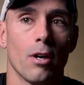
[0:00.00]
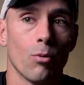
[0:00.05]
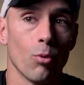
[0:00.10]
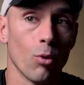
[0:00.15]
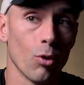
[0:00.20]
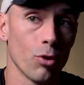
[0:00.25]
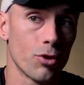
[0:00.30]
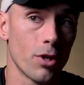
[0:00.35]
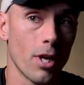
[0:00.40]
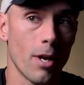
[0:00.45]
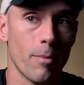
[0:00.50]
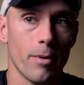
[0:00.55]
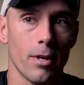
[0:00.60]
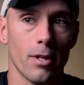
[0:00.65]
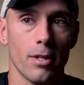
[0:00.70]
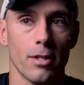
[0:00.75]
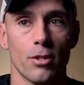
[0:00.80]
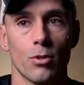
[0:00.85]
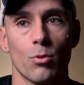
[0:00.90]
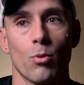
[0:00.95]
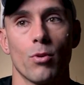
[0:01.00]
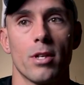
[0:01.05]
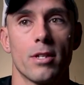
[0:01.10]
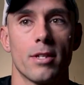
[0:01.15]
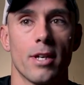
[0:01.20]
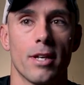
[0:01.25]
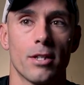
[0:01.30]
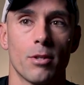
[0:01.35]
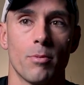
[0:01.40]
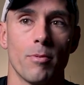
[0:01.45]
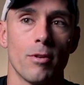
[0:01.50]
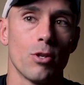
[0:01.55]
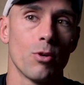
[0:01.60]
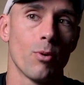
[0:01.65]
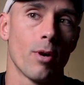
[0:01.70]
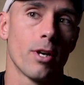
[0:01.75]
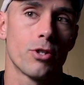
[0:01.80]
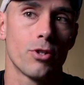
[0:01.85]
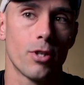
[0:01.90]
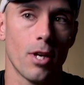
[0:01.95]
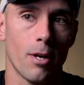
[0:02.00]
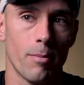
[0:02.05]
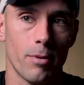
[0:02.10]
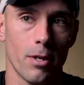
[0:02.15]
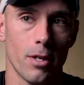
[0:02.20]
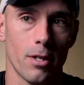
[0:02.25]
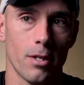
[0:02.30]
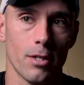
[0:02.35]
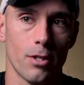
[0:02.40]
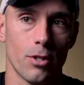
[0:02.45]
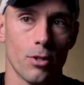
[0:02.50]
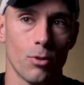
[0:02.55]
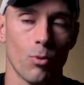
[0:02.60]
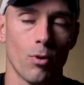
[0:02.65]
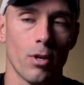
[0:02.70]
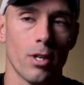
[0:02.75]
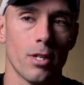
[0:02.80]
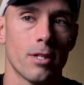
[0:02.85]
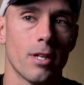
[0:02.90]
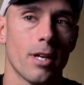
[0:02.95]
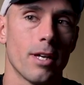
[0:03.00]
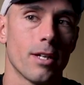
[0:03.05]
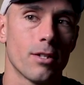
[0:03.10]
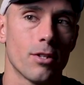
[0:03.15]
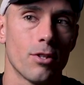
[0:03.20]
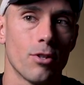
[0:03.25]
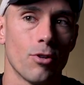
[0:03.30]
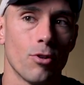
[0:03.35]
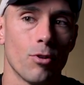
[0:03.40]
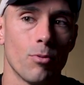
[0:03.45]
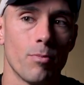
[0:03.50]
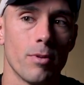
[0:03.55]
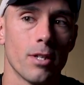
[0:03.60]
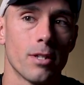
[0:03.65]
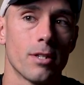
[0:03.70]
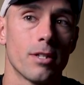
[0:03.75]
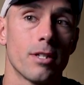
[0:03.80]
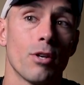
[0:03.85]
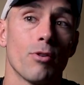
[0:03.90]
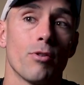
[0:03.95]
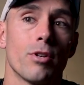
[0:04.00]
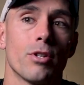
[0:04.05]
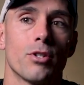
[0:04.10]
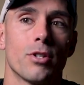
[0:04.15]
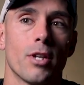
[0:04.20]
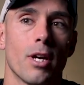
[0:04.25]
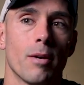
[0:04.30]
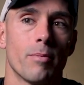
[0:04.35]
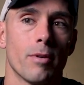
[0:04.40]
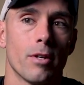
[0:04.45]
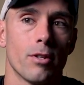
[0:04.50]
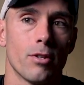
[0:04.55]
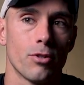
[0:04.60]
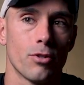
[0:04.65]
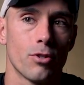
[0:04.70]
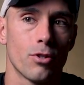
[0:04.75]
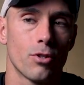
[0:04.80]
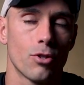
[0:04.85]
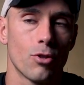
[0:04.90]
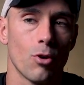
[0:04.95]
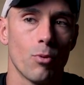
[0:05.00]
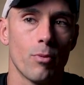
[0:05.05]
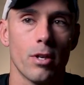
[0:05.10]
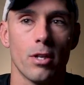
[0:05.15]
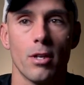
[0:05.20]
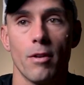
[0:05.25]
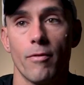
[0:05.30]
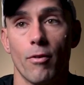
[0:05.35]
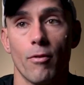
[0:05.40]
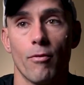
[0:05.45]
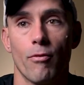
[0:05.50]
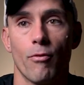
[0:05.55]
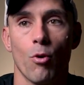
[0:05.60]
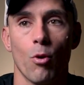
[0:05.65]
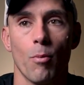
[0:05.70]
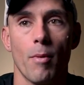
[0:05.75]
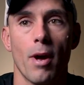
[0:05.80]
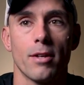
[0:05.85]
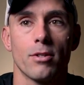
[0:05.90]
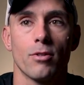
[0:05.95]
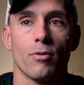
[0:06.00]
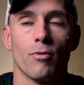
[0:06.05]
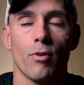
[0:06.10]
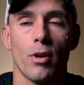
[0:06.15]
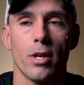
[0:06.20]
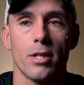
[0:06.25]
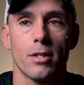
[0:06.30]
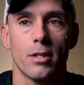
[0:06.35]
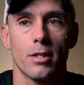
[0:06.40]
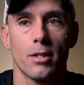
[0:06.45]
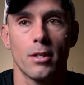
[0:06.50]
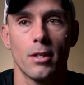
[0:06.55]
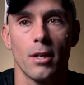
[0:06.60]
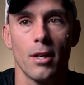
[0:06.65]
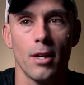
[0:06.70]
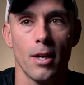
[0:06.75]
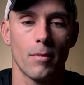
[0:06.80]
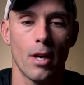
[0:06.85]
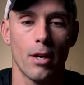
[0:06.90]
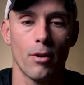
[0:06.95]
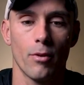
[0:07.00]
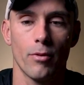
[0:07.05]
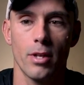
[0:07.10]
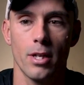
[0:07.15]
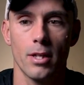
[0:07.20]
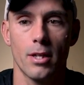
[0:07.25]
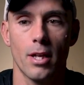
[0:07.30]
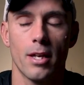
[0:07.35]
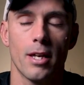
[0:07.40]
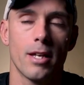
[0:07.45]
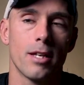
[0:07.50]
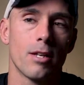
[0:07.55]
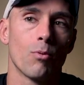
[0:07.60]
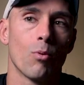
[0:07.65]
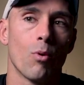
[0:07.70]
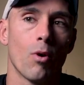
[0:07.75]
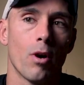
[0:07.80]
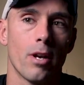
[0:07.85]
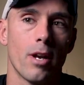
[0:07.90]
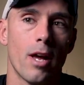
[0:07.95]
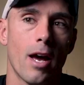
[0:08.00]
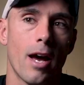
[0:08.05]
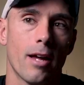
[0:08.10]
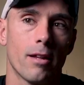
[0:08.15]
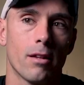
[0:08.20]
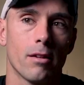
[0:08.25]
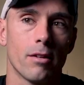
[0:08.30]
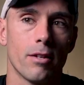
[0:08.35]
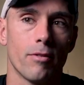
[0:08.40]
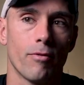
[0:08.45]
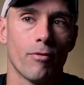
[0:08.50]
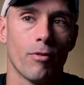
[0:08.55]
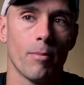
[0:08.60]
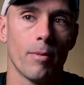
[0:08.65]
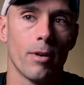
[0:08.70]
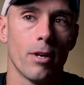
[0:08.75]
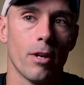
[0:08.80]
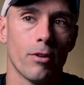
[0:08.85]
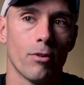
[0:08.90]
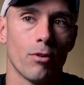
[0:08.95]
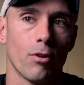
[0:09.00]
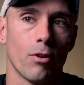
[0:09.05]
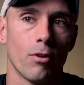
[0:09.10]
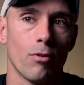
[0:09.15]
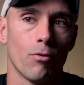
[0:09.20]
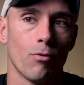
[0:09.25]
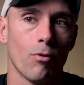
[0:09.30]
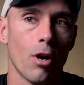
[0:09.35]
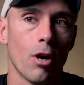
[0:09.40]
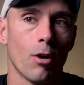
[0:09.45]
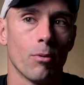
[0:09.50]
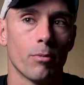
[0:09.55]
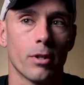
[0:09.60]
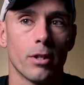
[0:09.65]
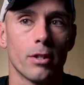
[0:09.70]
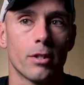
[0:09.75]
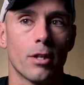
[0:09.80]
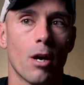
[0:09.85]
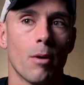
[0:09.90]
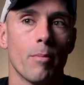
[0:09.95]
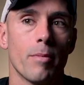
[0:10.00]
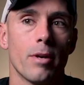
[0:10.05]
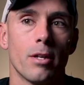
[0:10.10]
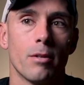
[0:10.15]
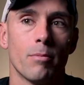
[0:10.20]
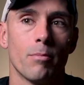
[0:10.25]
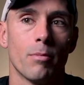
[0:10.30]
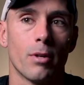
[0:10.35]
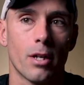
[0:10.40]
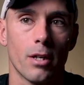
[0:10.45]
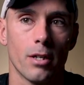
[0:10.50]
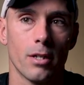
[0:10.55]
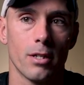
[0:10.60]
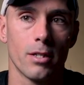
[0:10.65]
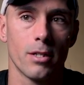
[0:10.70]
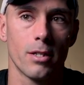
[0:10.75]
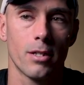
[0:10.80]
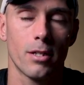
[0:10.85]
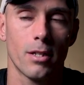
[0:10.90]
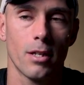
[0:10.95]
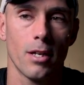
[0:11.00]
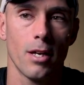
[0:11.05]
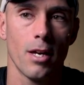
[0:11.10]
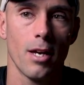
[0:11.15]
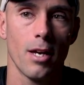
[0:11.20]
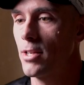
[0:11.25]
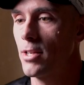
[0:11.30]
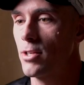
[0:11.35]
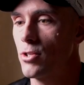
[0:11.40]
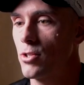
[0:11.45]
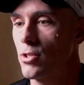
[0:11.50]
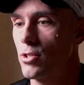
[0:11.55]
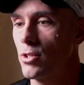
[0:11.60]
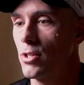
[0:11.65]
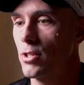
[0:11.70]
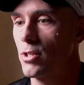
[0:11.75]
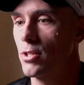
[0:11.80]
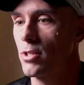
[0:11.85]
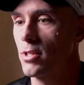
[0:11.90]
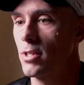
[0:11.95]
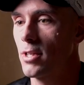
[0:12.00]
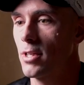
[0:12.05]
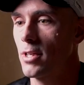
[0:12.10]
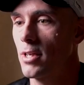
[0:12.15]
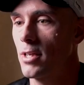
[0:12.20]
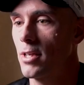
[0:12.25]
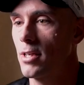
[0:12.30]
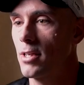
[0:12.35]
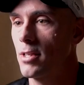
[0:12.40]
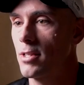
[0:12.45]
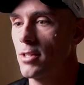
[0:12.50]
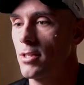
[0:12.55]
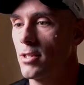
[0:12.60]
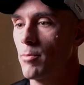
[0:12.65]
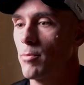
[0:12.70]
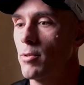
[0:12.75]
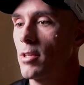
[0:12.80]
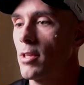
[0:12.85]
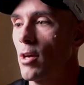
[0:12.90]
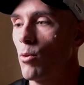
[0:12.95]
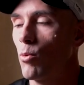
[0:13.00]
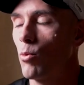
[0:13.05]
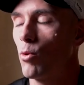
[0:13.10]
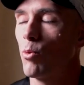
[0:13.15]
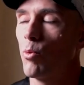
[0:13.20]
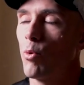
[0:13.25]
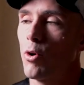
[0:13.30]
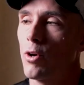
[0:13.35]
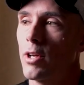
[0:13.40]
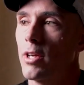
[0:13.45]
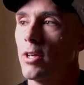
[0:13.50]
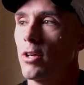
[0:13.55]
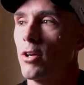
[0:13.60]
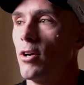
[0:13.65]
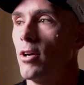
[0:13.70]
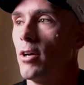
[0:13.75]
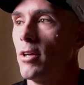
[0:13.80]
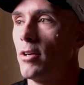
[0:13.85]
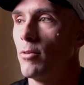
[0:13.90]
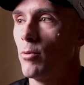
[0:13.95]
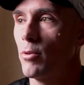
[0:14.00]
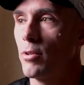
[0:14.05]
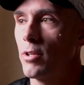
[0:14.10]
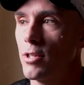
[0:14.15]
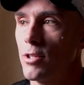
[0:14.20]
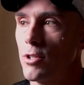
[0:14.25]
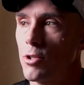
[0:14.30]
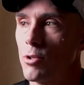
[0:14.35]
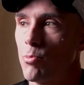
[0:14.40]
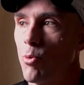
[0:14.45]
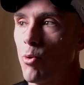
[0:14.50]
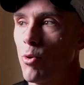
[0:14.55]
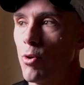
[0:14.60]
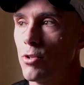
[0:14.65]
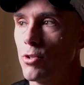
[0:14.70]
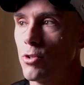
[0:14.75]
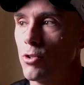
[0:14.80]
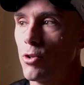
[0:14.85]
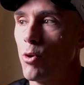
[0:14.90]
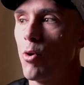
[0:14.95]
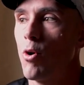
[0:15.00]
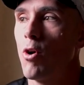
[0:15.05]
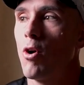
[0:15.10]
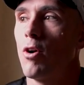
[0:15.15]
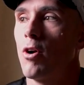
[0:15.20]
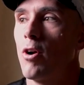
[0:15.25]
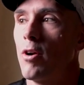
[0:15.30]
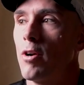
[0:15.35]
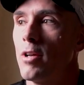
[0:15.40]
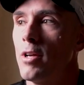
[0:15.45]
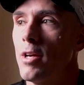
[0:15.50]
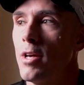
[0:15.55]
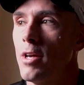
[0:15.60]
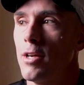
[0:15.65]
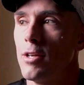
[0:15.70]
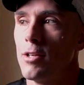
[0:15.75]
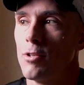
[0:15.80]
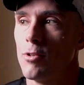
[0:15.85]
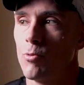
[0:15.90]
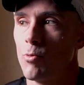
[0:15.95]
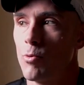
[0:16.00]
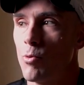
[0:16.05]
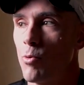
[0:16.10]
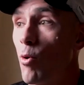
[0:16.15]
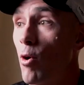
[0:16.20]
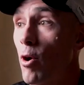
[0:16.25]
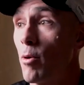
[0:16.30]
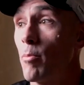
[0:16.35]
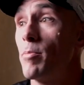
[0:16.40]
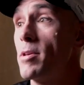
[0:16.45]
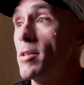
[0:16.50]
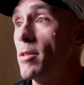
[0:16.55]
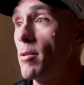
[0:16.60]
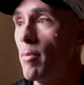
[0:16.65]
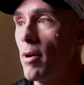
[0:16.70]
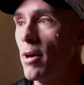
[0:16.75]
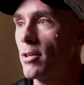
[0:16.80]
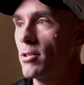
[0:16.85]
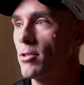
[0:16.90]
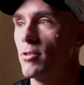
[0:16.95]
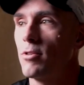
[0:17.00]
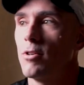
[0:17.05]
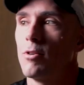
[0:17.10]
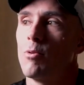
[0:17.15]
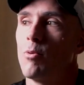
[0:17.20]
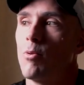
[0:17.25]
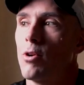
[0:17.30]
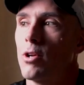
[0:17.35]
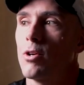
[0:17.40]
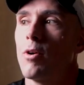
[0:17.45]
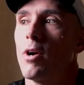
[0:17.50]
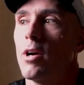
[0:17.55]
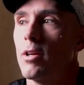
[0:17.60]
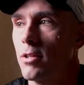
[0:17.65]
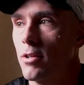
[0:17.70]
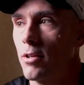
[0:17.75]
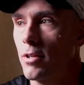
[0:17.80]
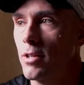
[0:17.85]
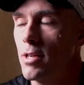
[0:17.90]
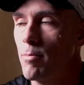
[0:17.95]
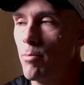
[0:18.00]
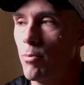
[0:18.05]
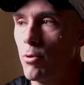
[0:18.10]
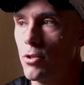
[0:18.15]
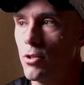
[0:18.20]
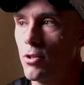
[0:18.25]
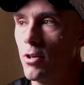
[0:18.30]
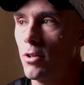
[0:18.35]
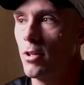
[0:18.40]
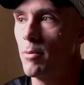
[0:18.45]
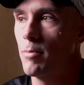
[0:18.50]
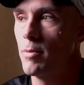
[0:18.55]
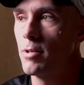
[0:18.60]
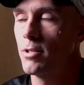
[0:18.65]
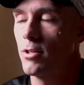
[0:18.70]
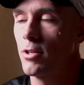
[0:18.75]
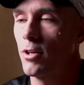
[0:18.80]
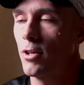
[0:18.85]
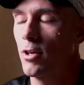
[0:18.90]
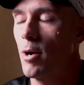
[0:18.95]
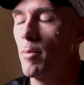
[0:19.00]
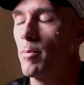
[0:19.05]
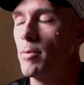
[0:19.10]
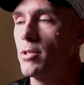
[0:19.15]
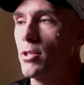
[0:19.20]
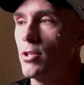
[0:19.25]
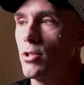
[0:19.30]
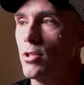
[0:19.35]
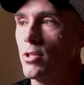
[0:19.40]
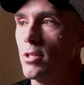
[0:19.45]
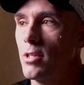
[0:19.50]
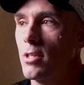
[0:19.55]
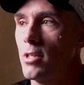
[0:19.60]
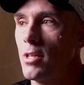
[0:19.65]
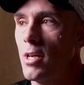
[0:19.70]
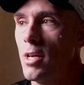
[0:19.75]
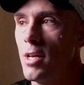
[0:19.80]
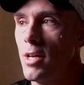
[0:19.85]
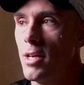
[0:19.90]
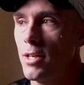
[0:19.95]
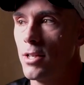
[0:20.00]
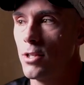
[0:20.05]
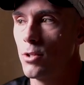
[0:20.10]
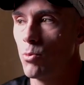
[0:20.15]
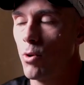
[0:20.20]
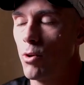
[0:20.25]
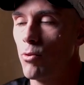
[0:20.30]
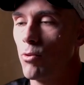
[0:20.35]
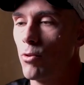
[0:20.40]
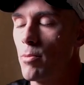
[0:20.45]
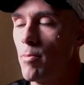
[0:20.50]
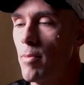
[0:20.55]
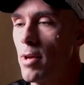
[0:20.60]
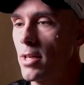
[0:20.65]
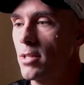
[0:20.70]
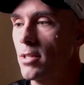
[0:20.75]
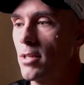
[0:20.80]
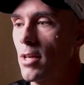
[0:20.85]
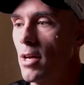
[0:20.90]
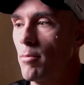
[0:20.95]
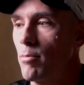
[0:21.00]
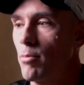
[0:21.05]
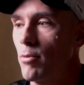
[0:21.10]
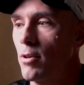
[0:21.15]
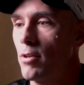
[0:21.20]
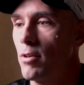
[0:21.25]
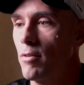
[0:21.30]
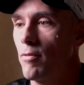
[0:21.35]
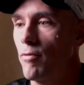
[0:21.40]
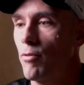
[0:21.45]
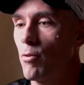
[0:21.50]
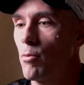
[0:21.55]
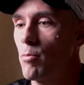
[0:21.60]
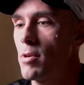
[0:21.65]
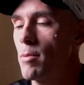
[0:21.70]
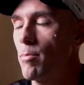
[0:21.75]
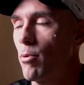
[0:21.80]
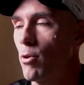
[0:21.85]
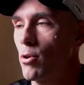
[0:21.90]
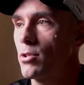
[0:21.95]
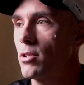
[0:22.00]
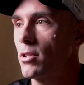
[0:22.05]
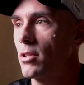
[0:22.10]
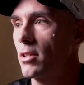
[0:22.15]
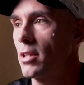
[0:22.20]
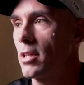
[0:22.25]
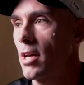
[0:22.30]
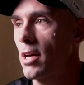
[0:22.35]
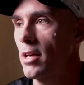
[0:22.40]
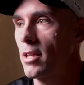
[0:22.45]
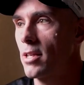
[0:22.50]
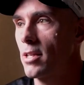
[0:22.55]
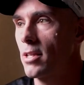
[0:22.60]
a world champion, this is what it takes to be a US champion, this is what it takes, you know, to be a series champion. There's so many different formats of racing. I don't think that any one athlete from another realm could come in, because it's just something that we're working on within the sport so hard. We want to be the best, you know, we want to go out there and keep pushing our limits, and our competition is what really makes that. But for me personally, I